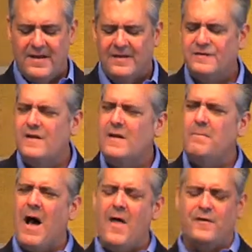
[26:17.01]
Still, it
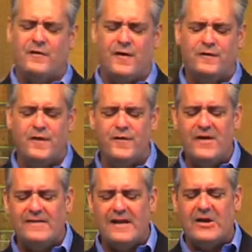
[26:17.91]
bothers us to
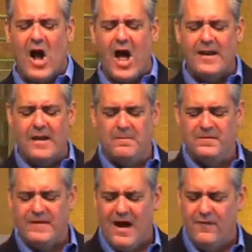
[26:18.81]
think that God
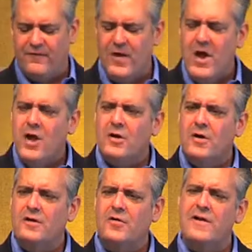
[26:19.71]
Himself
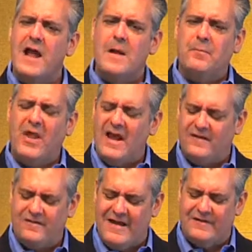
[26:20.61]
could create a
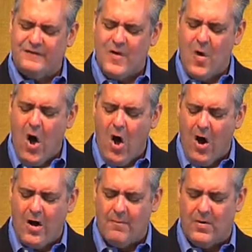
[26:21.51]
place that's so
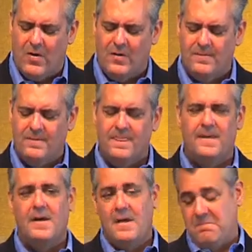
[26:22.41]
horrible
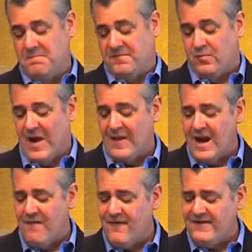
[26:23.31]
it's well
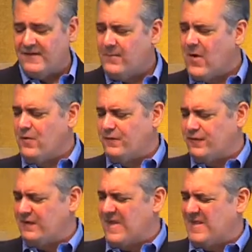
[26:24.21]
enough, I suppose, to
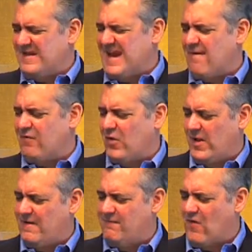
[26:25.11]
send the devil
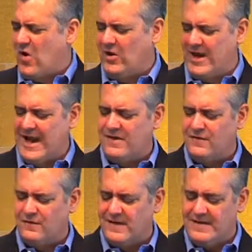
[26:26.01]
and fallen
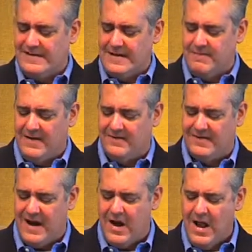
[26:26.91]
angels and demons
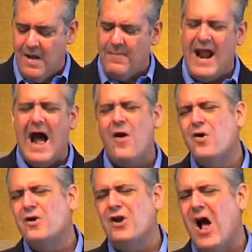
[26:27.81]
there, but how
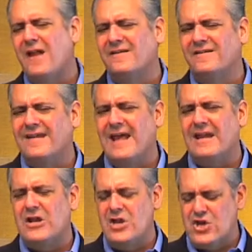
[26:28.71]
could God
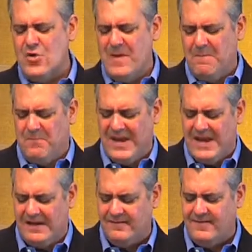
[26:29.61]
send human
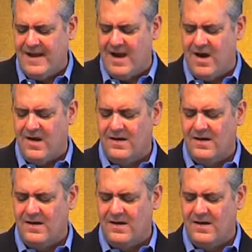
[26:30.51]
beings there